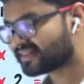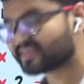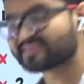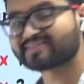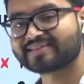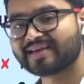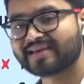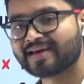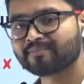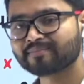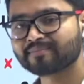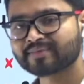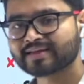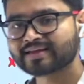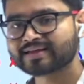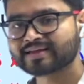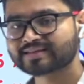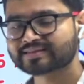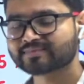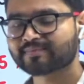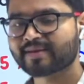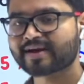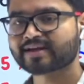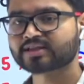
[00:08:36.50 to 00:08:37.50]
the same
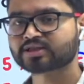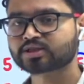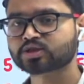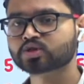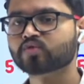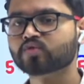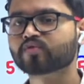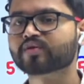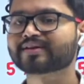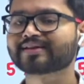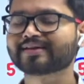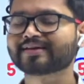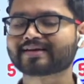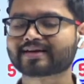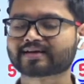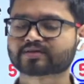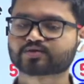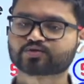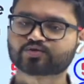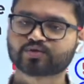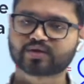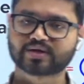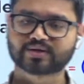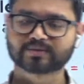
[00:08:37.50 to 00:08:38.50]
thing is mentioned over there
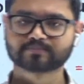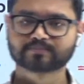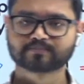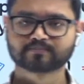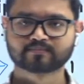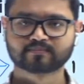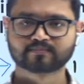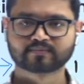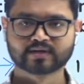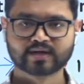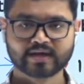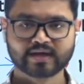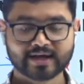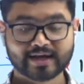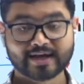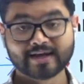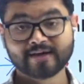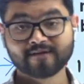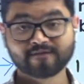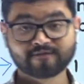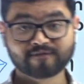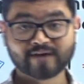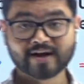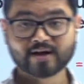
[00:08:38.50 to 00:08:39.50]
as well
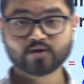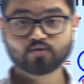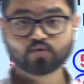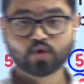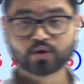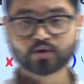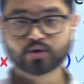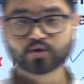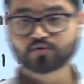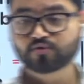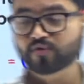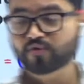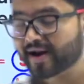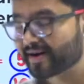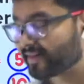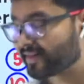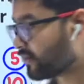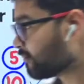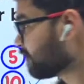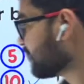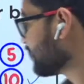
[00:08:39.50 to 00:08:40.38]
if i want to find